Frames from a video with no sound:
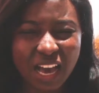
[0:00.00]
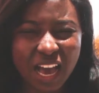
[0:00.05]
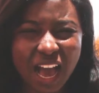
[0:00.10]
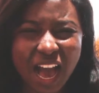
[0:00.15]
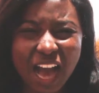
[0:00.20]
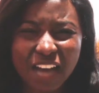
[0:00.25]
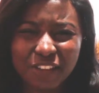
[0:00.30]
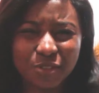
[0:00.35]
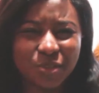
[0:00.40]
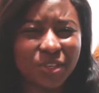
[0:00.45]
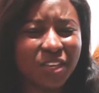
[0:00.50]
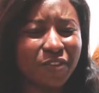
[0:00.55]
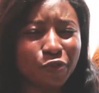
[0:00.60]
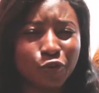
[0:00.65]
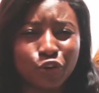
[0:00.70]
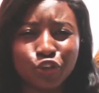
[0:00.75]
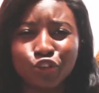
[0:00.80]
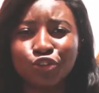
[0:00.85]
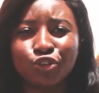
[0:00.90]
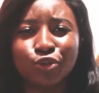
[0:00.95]
How do you give
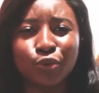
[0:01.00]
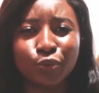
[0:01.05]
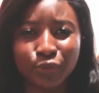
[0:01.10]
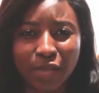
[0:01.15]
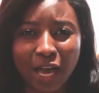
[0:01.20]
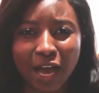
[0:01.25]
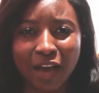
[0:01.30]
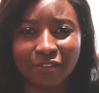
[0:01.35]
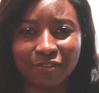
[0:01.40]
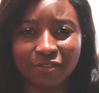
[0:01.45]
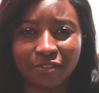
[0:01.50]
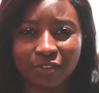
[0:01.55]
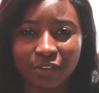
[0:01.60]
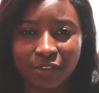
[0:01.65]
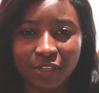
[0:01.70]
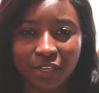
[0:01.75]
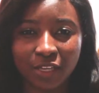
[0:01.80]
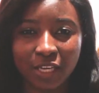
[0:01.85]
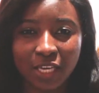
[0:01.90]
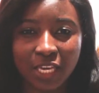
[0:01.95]
what you don't have?
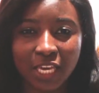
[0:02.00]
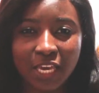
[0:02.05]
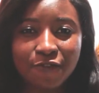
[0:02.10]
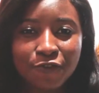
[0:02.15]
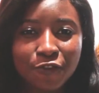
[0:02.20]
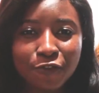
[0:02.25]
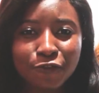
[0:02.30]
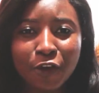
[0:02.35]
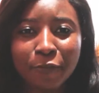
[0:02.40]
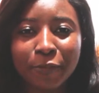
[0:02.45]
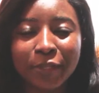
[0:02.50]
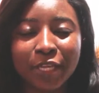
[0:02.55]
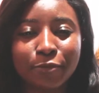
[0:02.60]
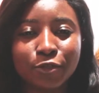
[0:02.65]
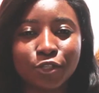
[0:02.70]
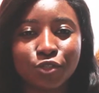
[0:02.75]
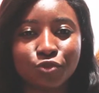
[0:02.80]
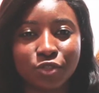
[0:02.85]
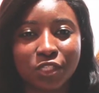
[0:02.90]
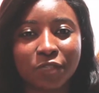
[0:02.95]
If you've not been able
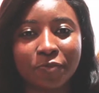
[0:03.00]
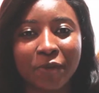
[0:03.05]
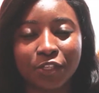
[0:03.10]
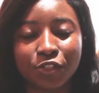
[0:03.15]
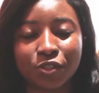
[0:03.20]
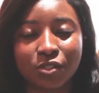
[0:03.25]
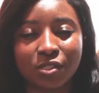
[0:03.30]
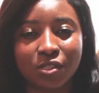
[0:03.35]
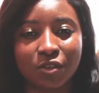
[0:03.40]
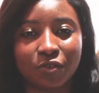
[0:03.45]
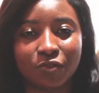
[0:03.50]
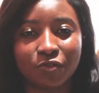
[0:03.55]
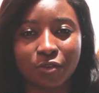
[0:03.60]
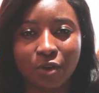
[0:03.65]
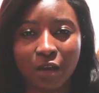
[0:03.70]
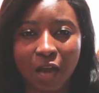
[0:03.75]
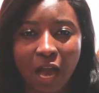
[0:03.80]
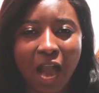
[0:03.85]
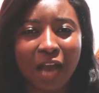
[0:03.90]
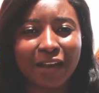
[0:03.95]
to respect yourself,
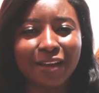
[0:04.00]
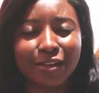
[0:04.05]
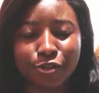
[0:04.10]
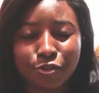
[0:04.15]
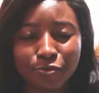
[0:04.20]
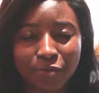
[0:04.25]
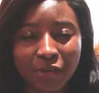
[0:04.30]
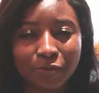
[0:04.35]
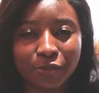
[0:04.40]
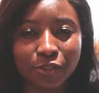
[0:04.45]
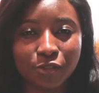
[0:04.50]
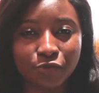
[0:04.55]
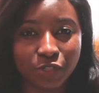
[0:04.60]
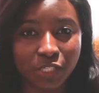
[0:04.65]
how can you be able to